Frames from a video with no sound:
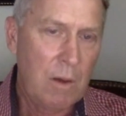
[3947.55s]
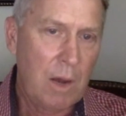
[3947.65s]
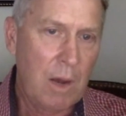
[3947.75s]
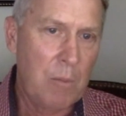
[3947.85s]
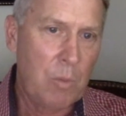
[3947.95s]

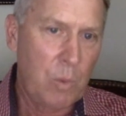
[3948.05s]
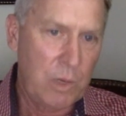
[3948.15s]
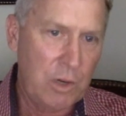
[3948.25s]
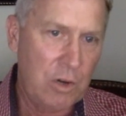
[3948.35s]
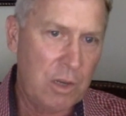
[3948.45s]
um, when
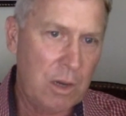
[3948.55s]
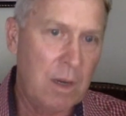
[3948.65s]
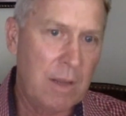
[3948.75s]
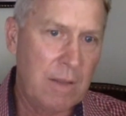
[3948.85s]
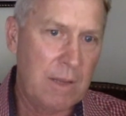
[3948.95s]
you're young
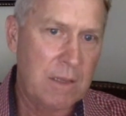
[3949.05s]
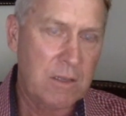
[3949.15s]
in this.